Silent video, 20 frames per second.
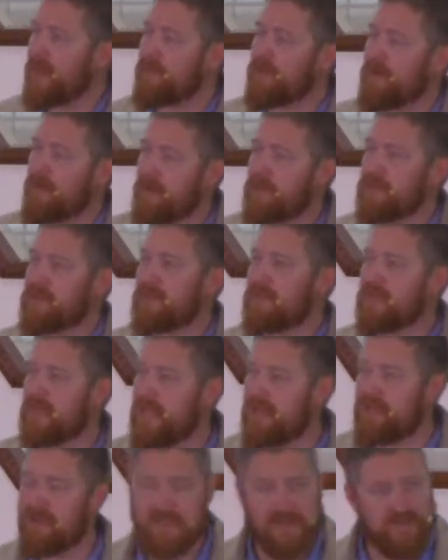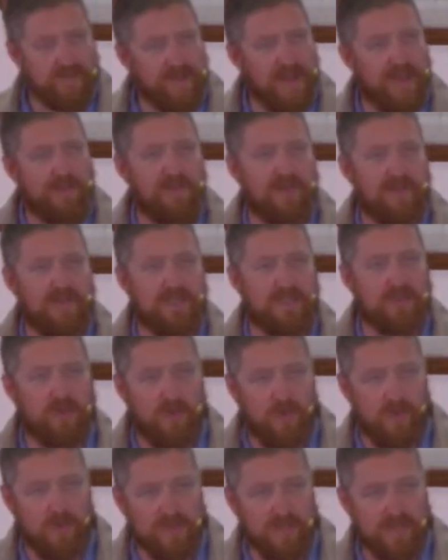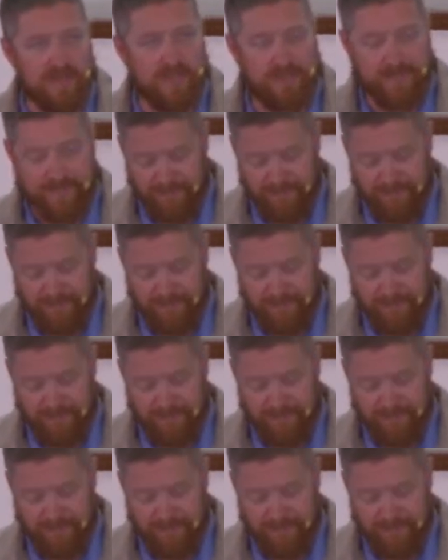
were going to take this faithless course.